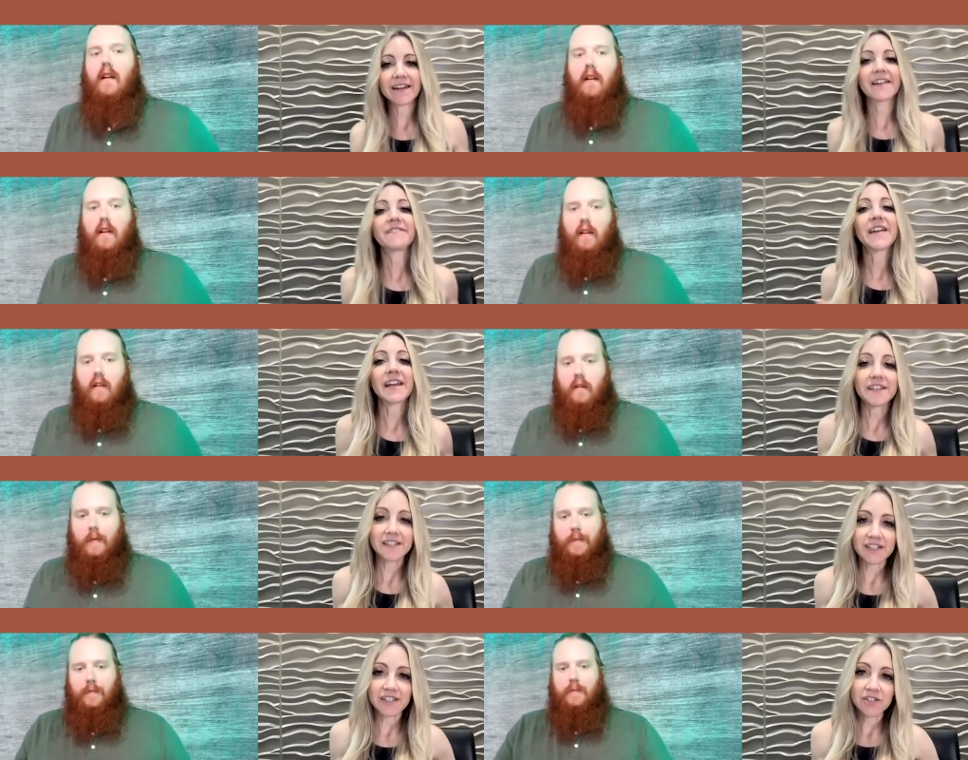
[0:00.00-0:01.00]
Speaker 1: at an
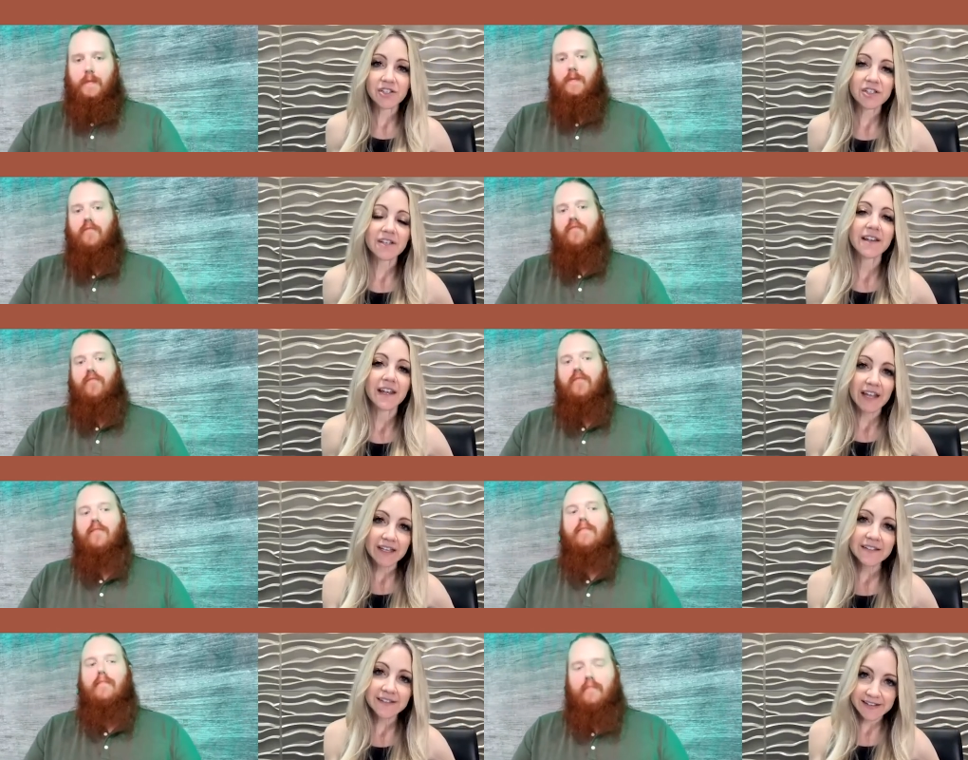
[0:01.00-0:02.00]
advantage
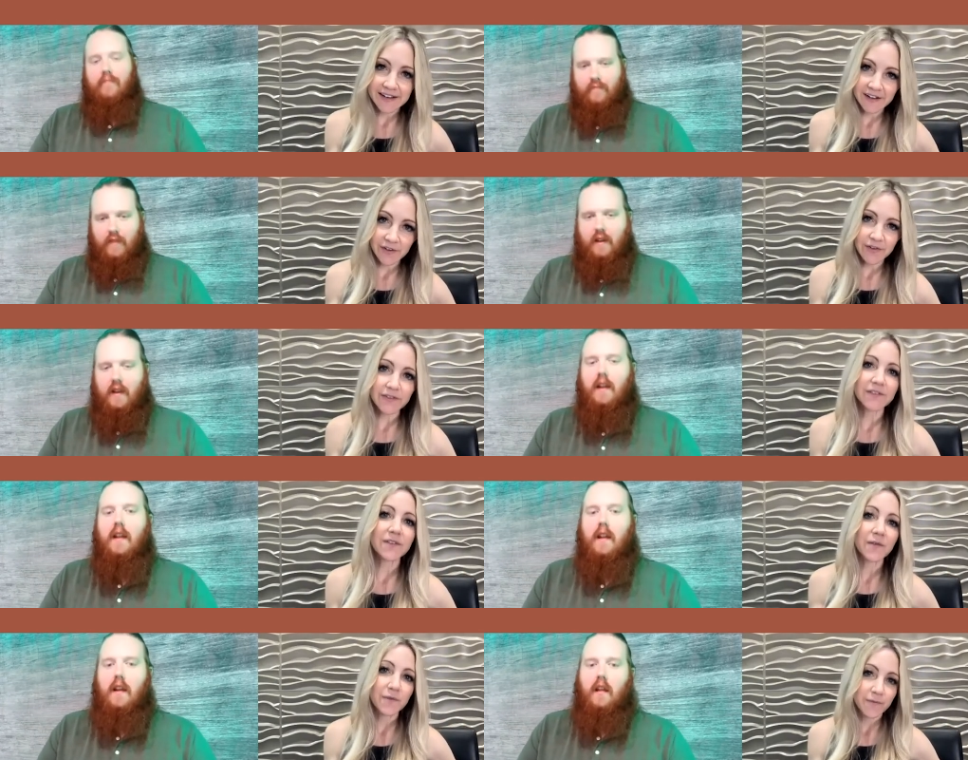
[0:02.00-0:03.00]
in
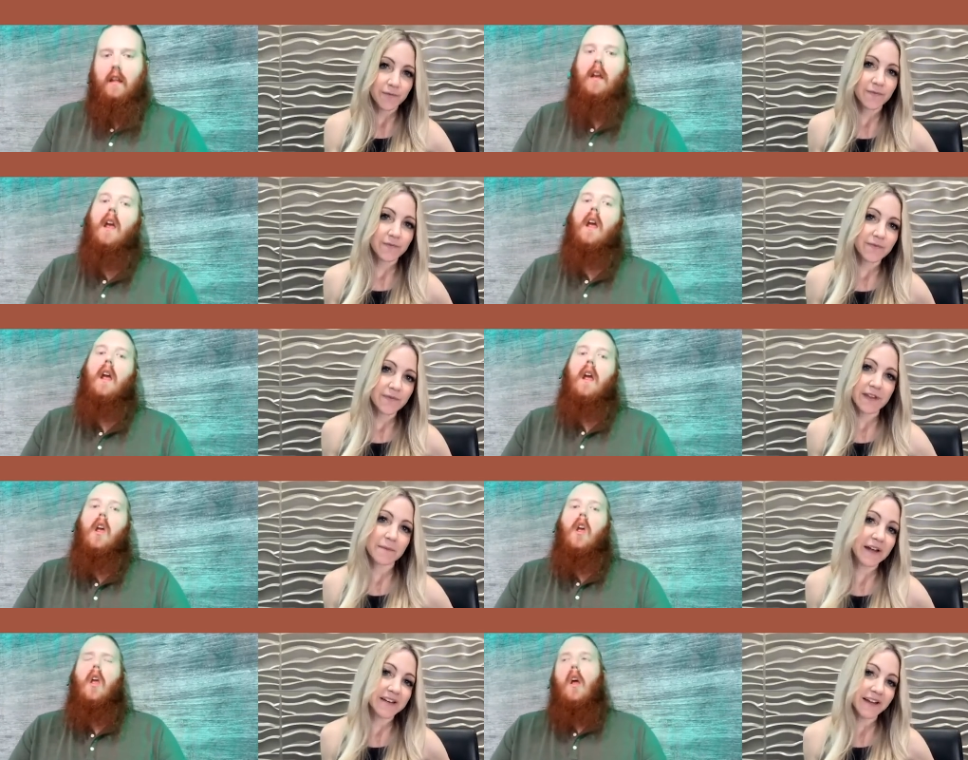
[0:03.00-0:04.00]
sales that
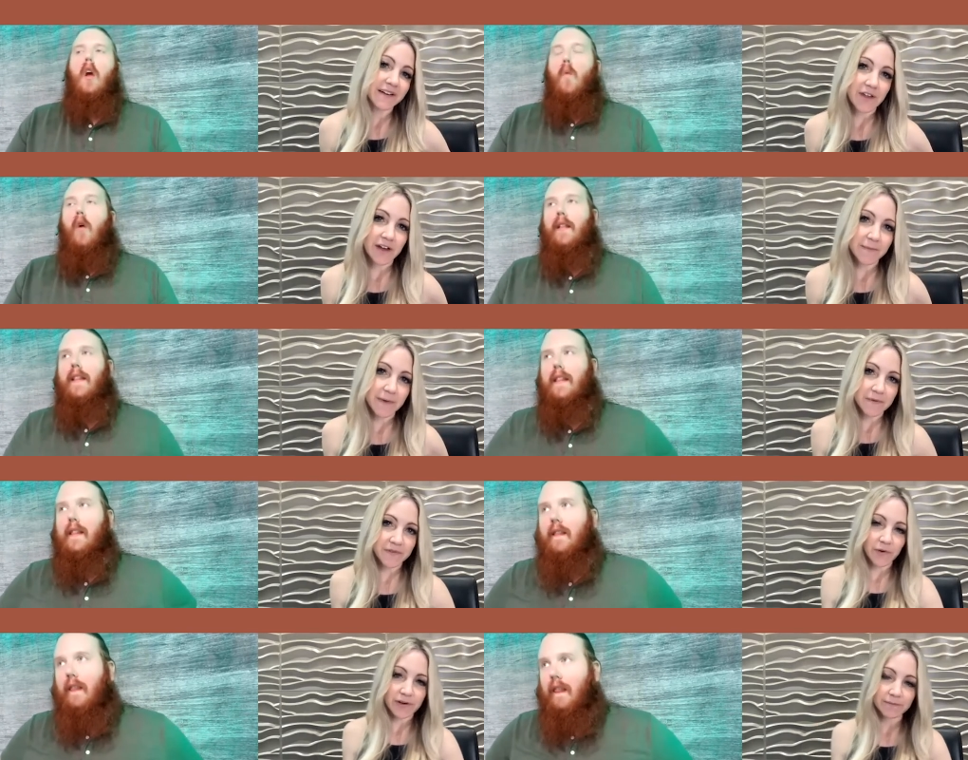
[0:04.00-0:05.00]
they might not have well, thought about
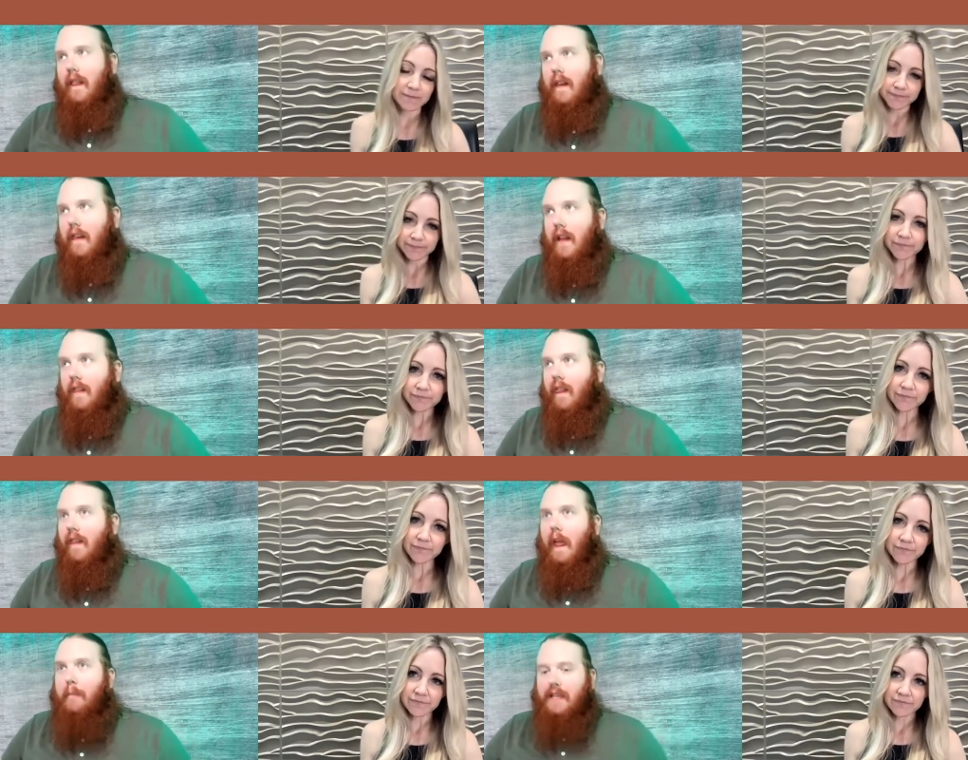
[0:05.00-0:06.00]
before
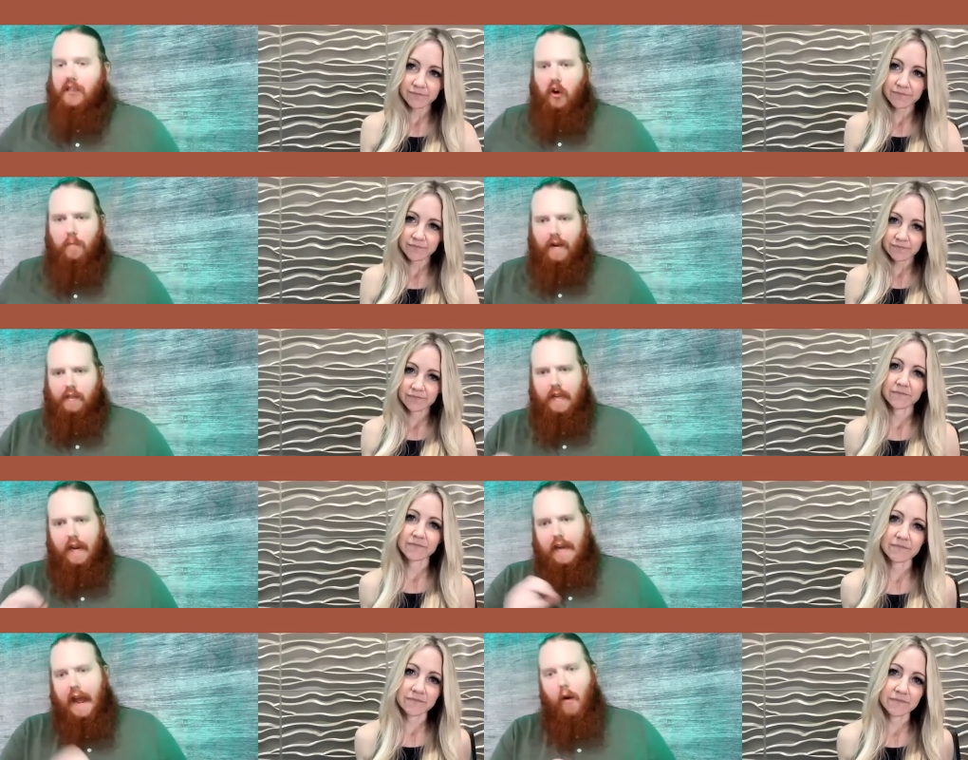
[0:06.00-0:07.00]
Speaker 2: let me start by
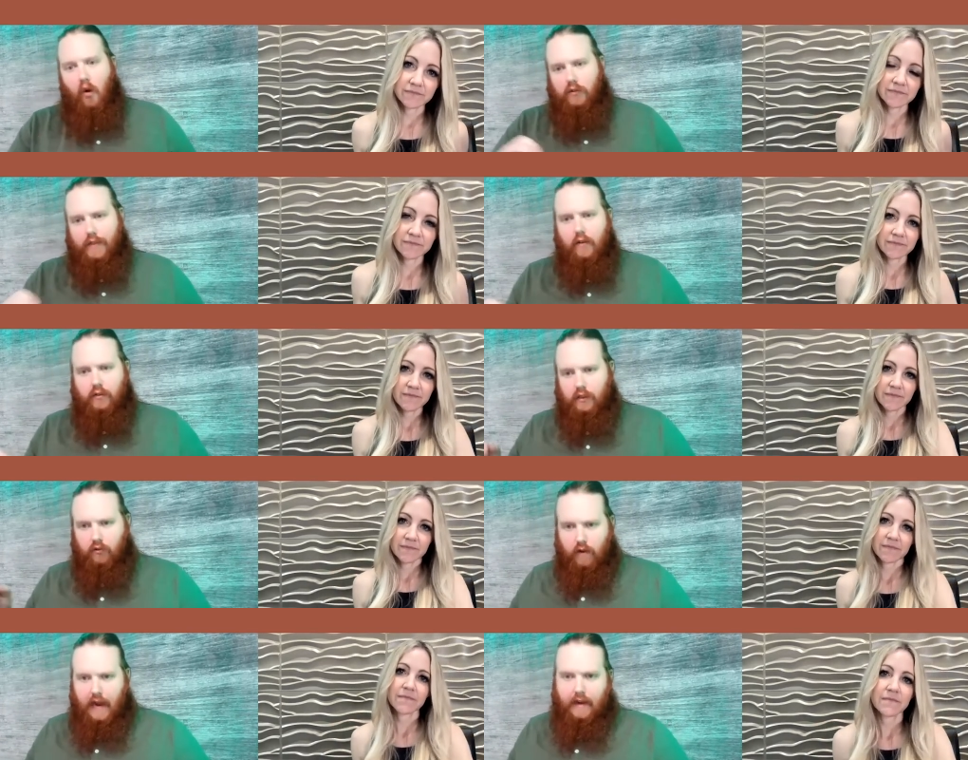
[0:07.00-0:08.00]
saying not all sales is
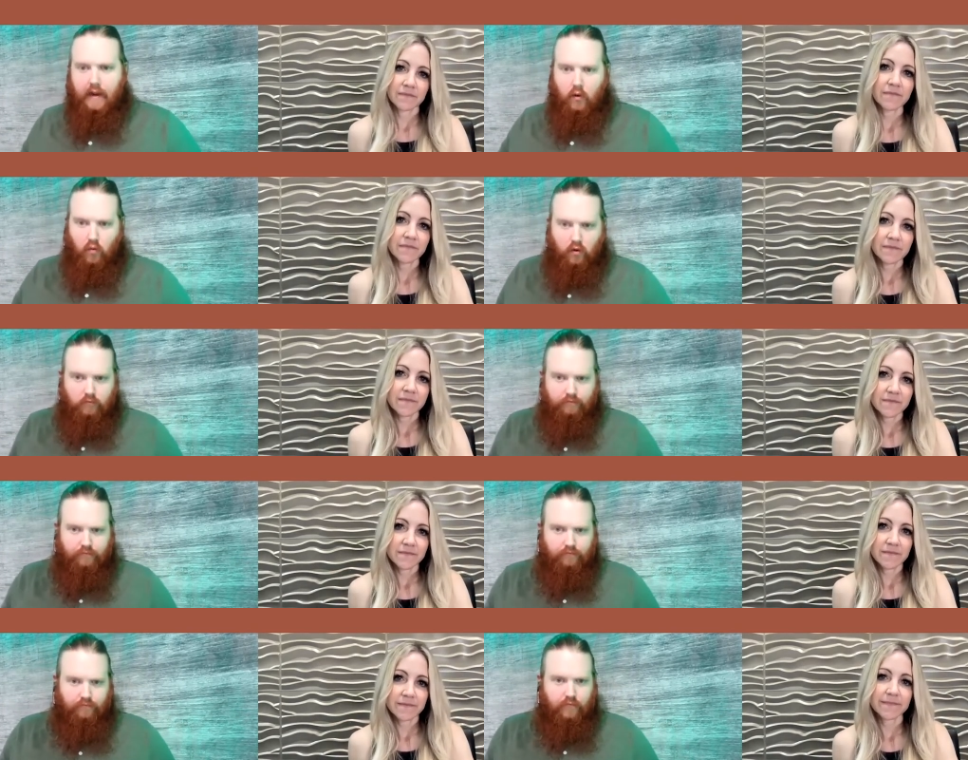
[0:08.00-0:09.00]
created equal
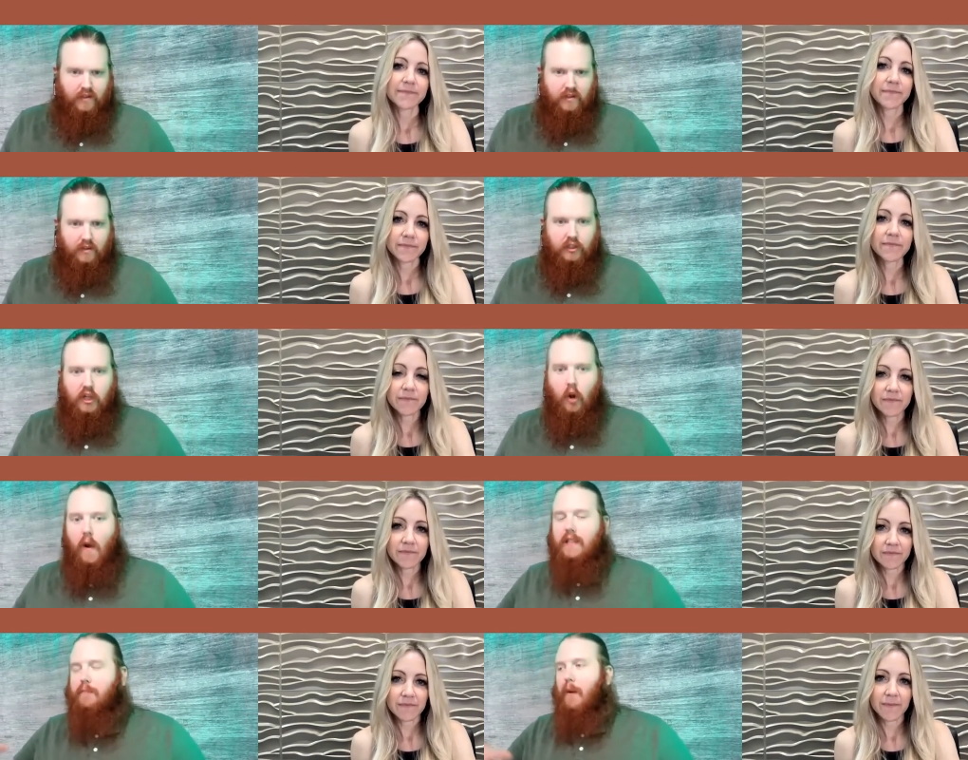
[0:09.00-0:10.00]

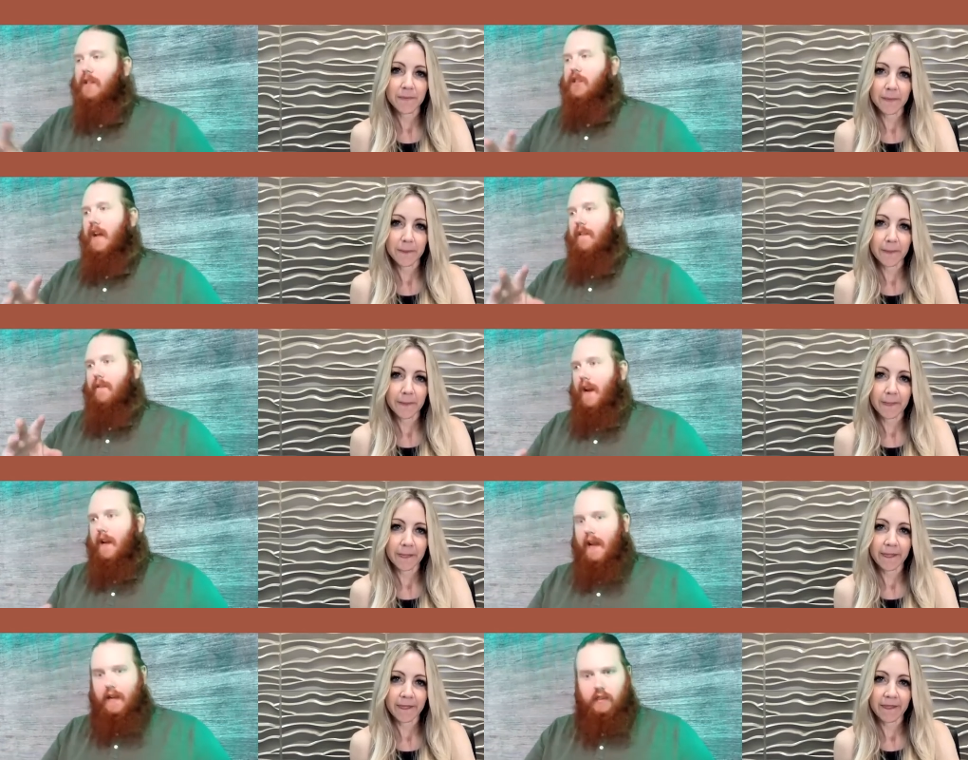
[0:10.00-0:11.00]
so as much as i fight
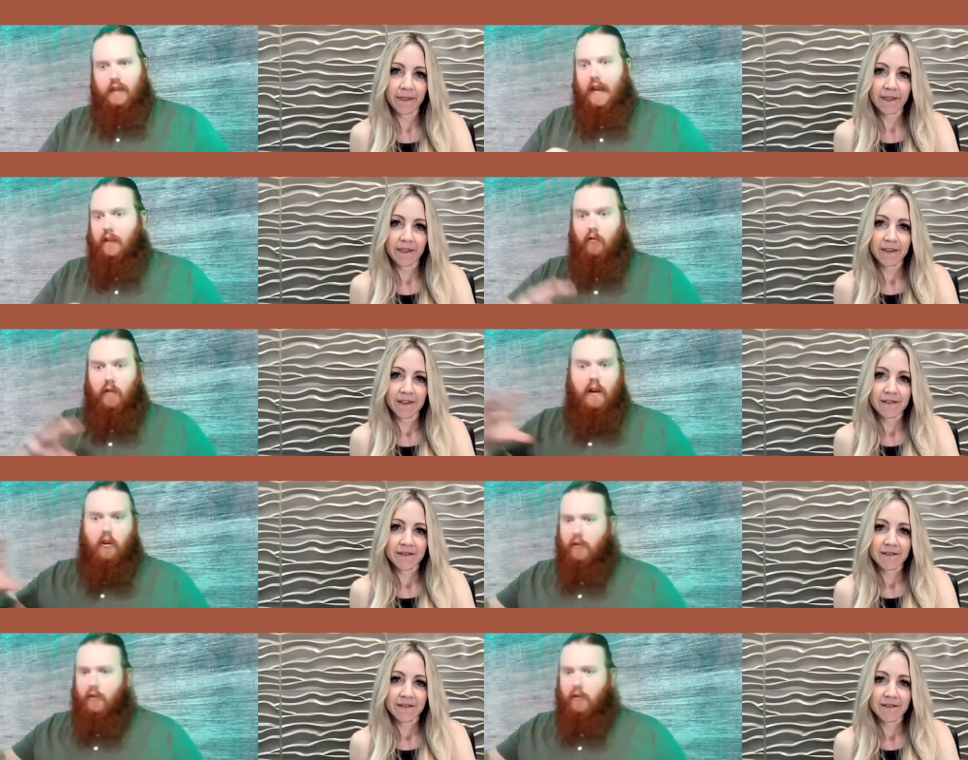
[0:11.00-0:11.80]
against again the grant